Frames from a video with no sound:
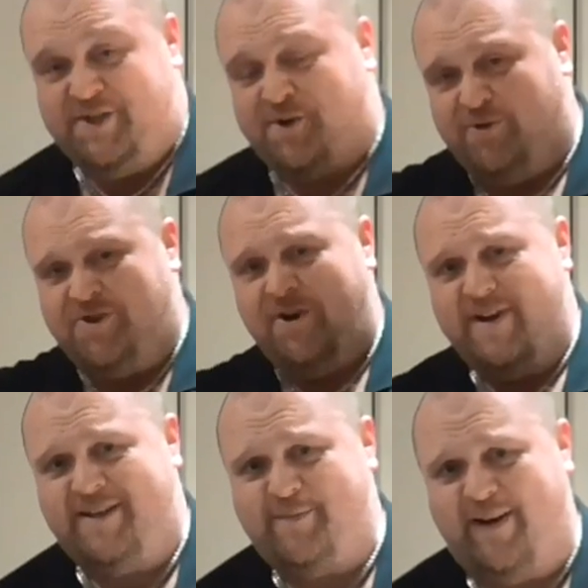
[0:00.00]
So
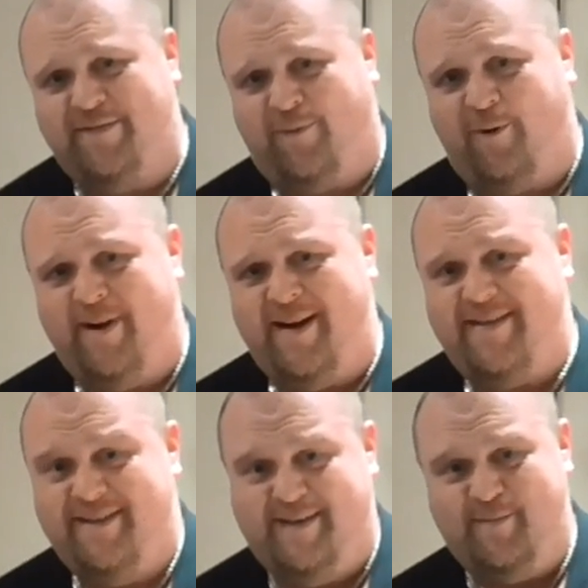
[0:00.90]
returning to my
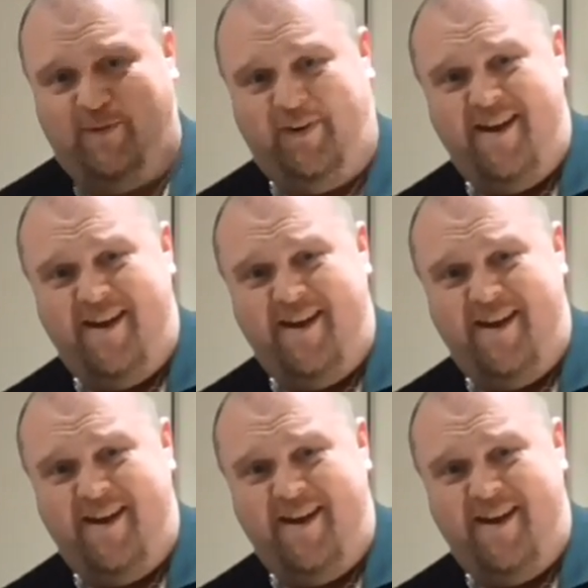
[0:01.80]
format, I'm over